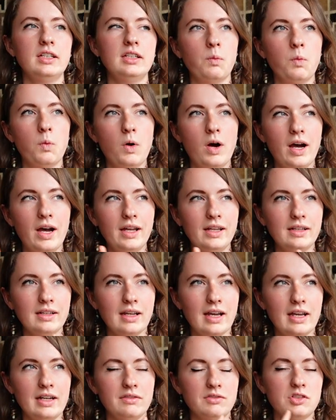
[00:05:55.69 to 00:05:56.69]
one
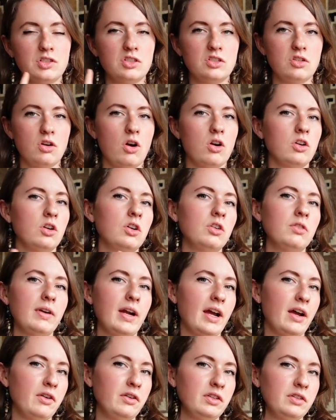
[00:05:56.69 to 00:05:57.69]
kind of starter
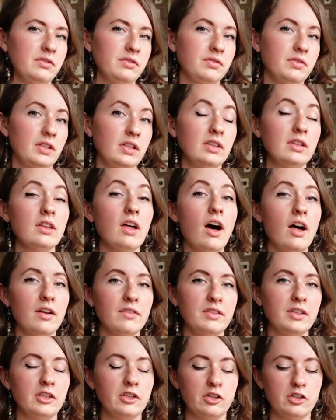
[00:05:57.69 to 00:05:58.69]
round of a lot of
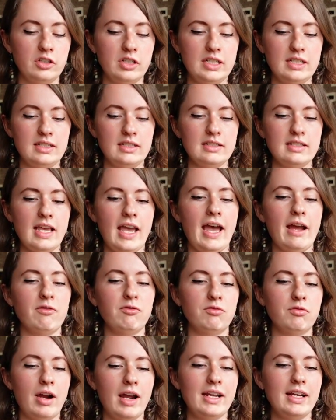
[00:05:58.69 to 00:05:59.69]
increases
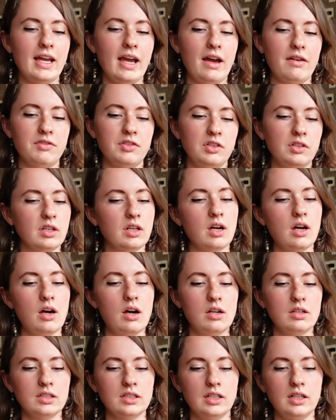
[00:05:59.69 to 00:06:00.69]
right after the
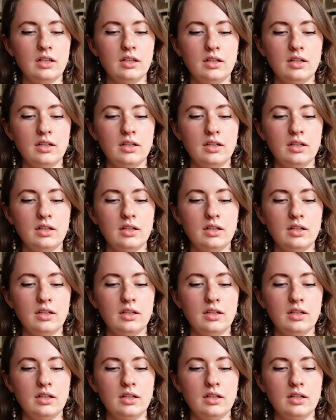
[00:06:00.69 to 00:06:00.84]
collar.